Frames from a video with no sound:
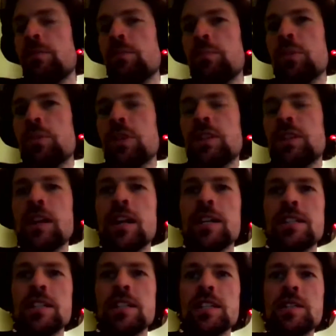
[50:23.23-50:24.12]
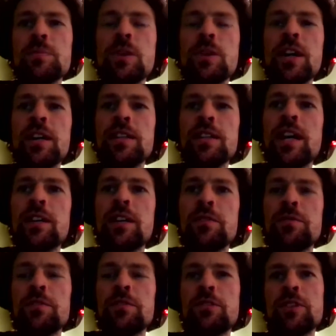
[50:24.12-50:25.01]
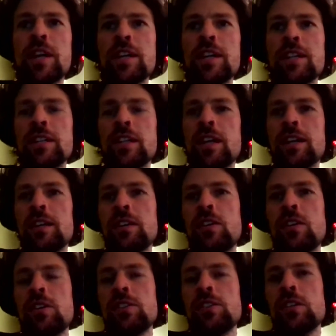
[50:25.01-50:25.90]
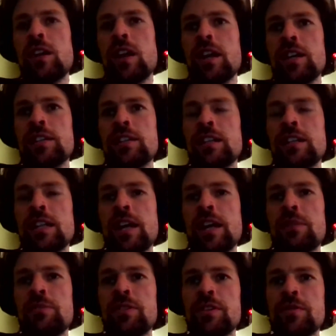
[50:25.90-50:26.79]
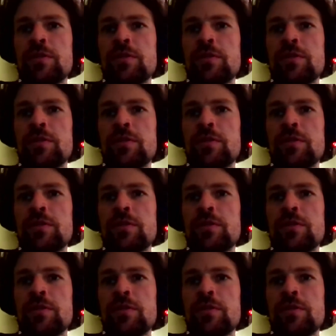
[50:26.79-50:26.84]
But the ideas behind that of creating like online collaborative